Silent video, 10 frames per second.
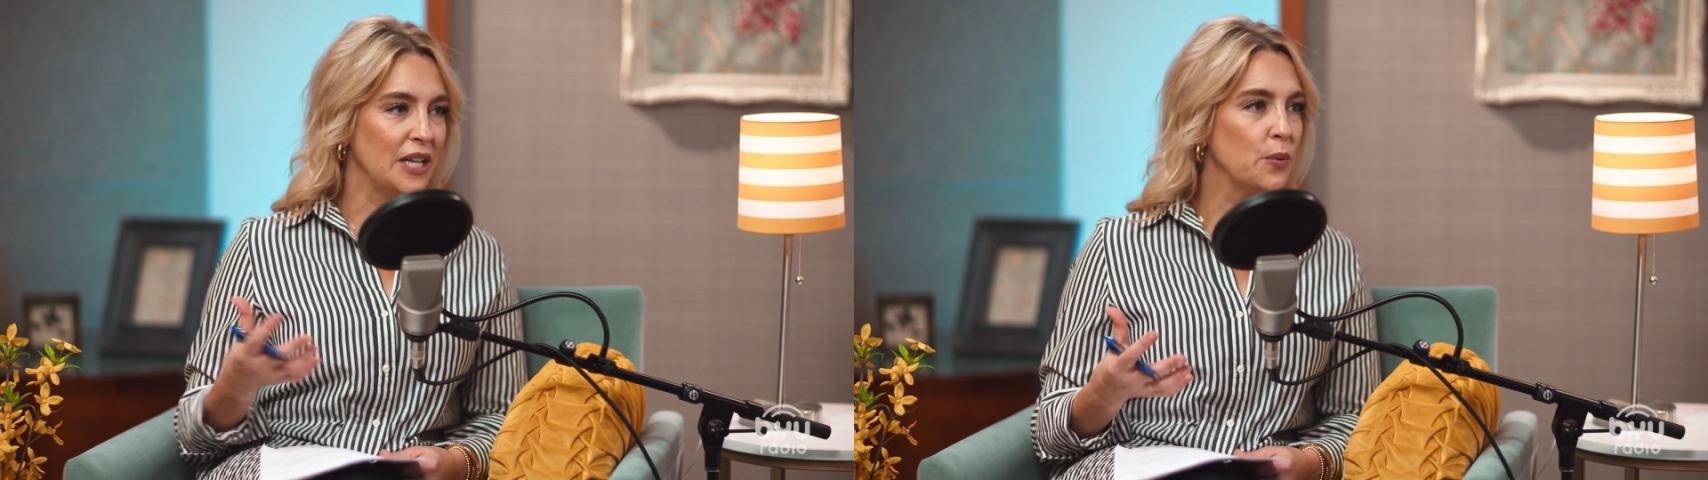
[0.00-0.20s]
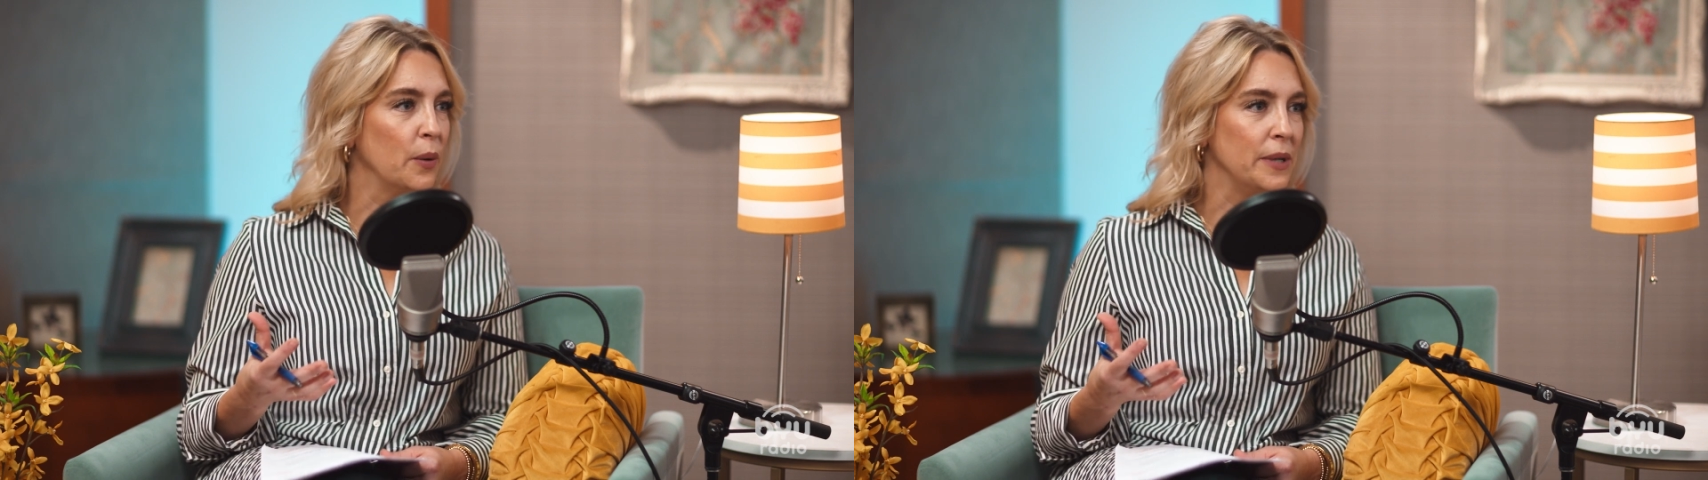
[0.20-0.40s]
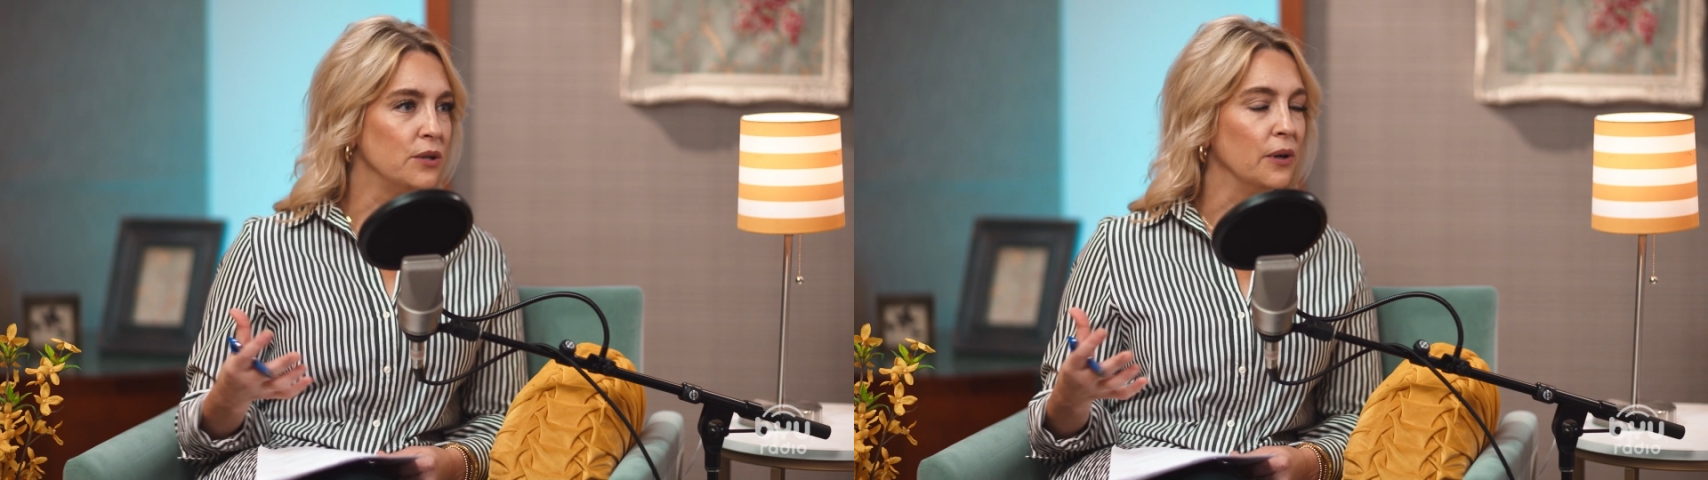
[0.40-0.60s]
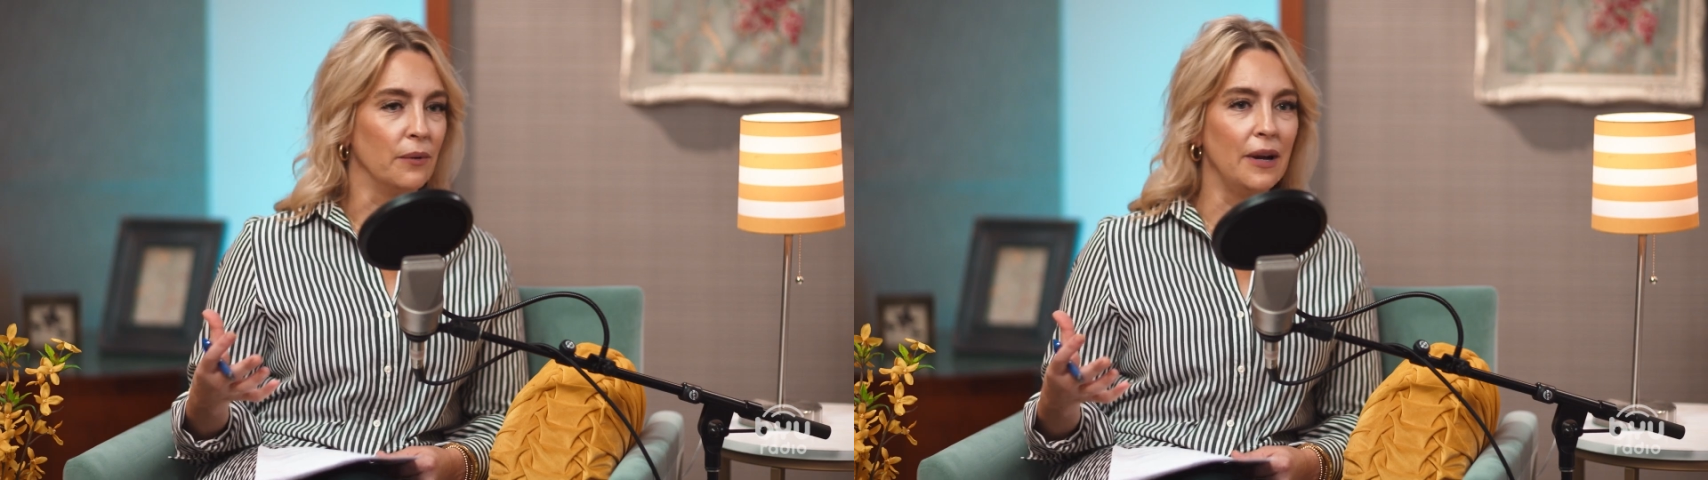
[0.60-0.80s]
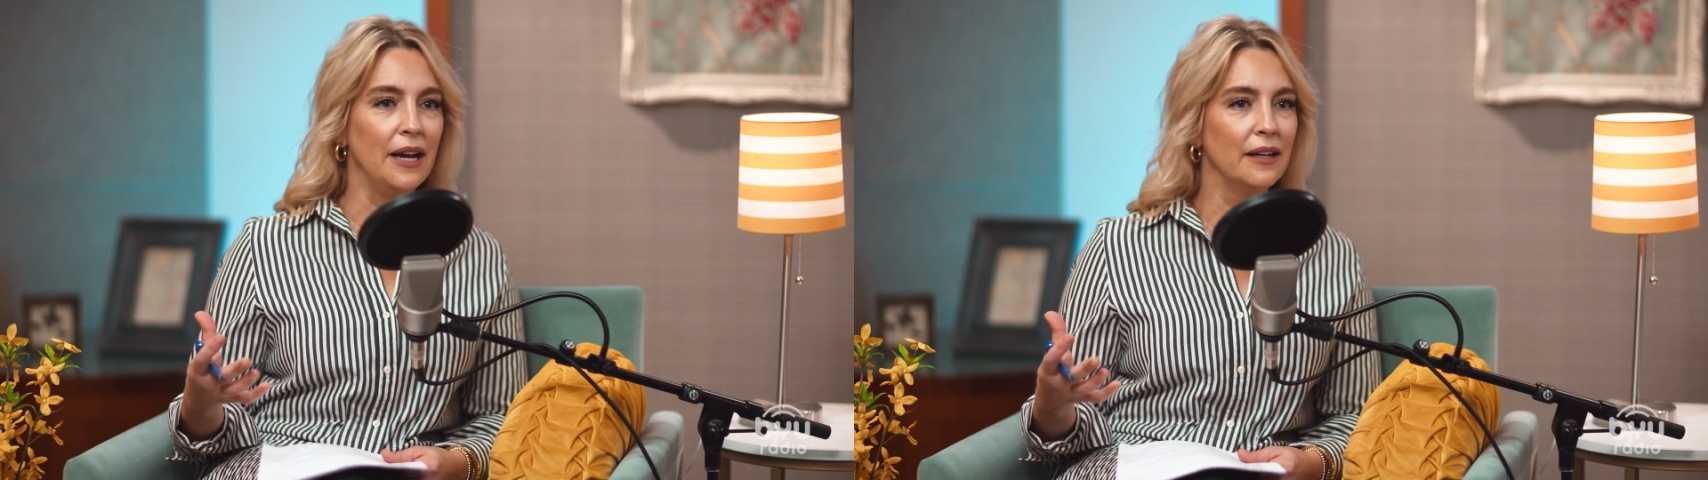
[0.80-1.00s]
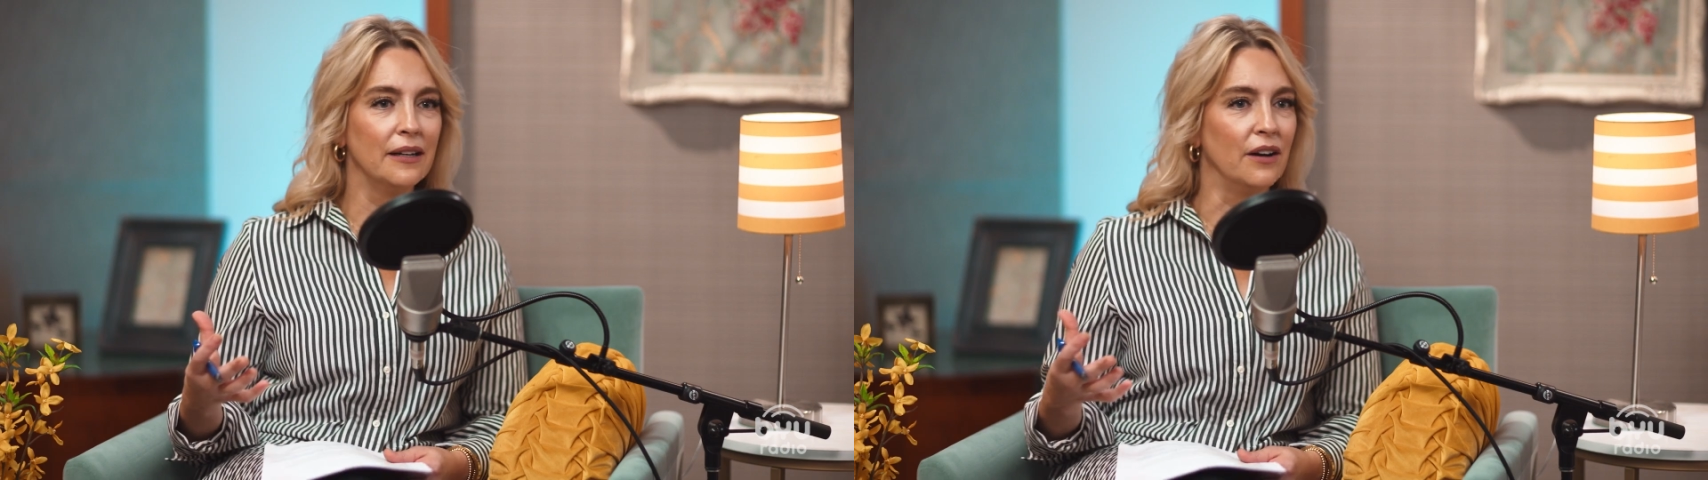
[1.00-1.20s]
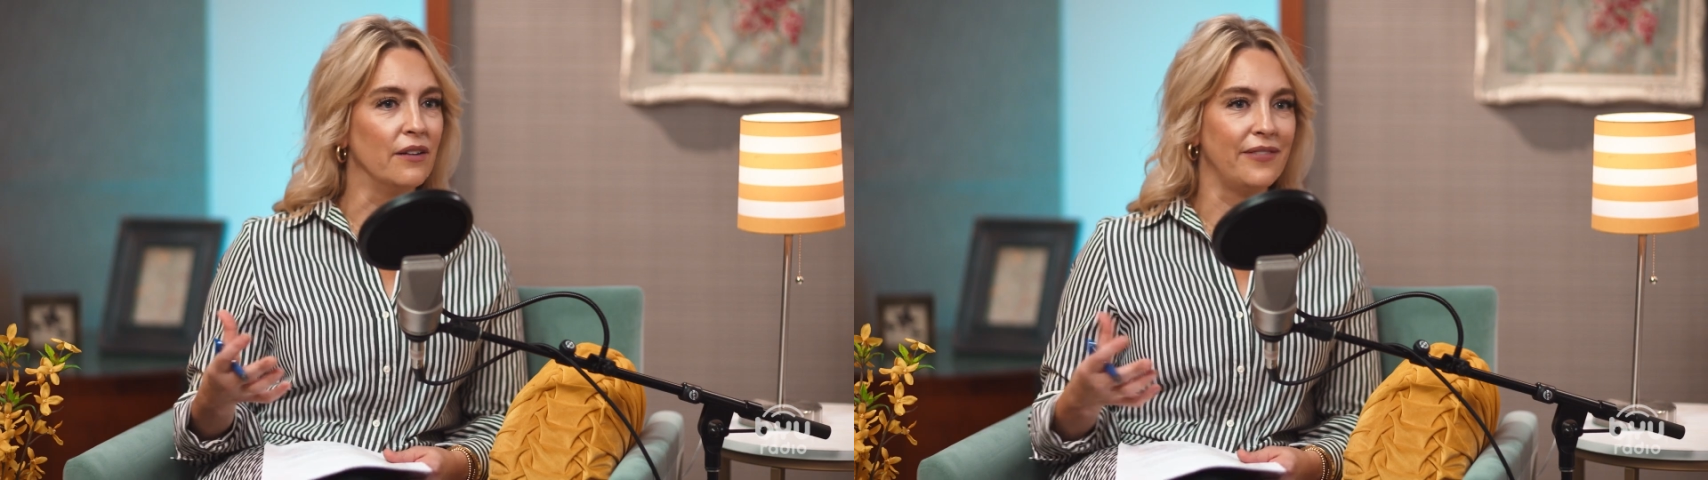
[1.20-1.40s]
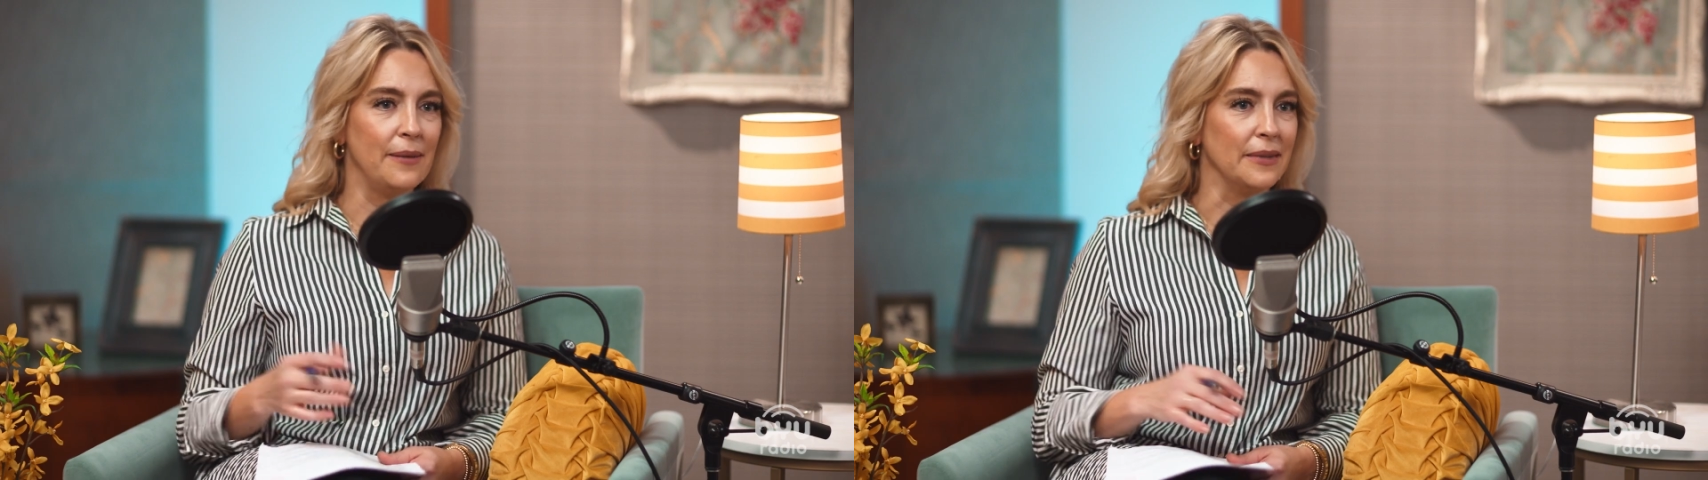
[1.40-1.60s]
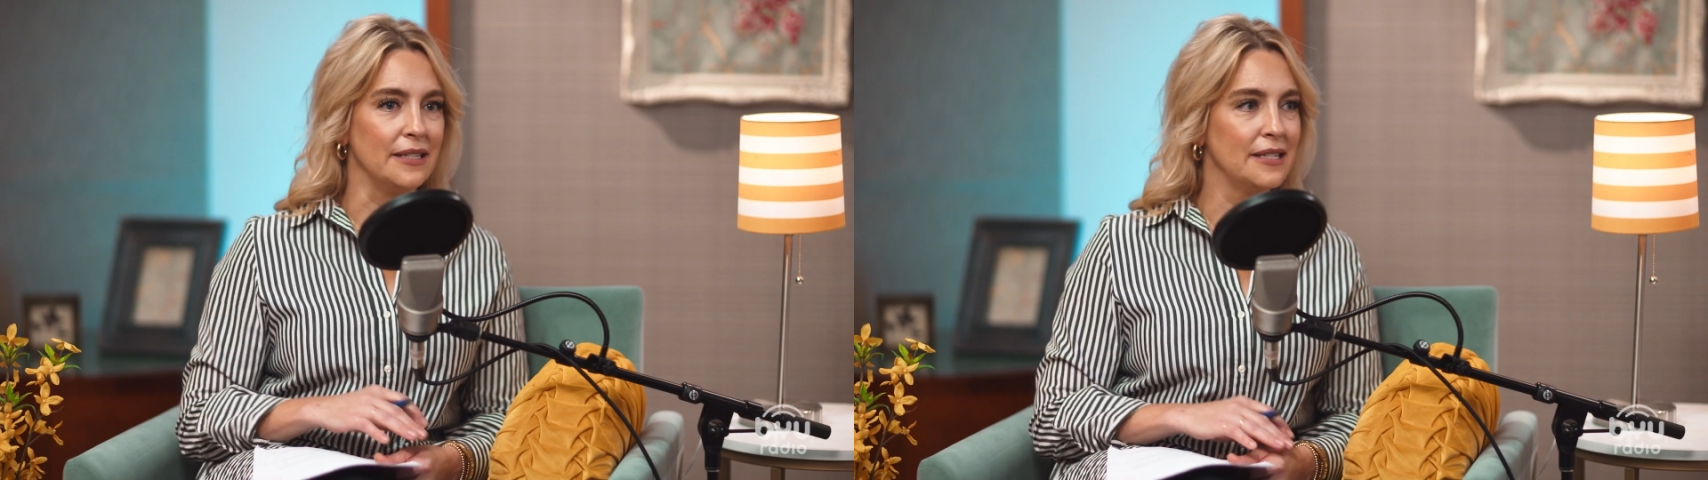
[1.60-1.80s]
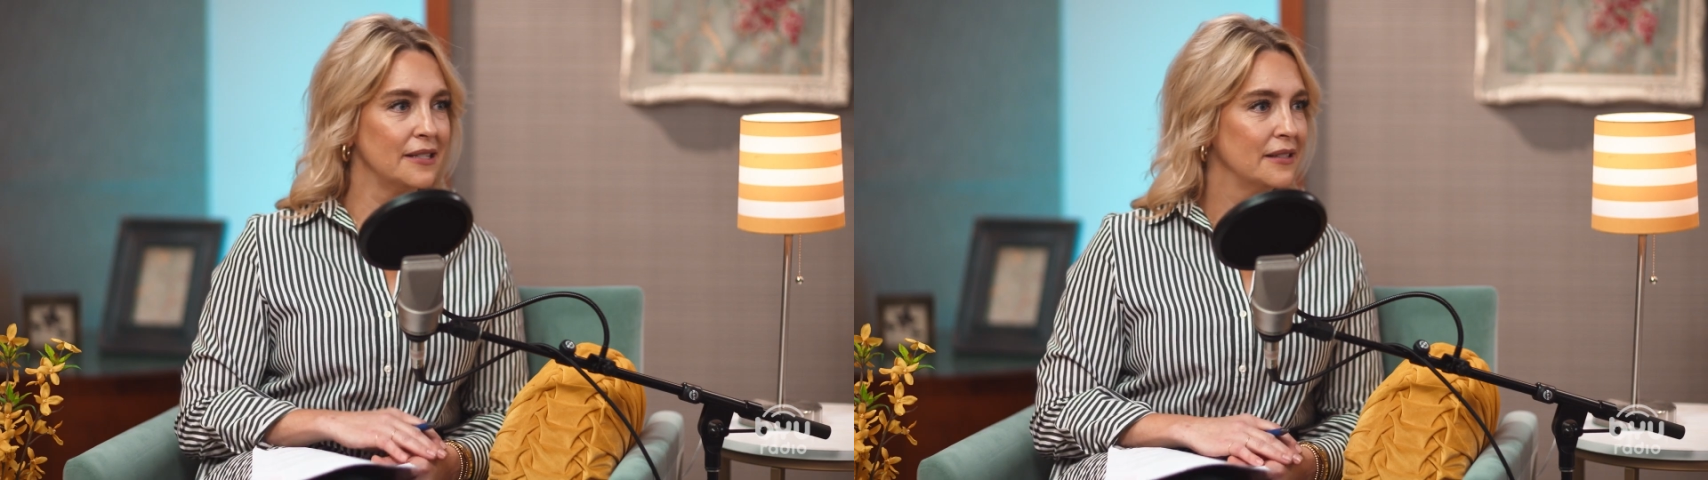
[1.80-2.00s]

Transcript: That's where we do it, right? In our families.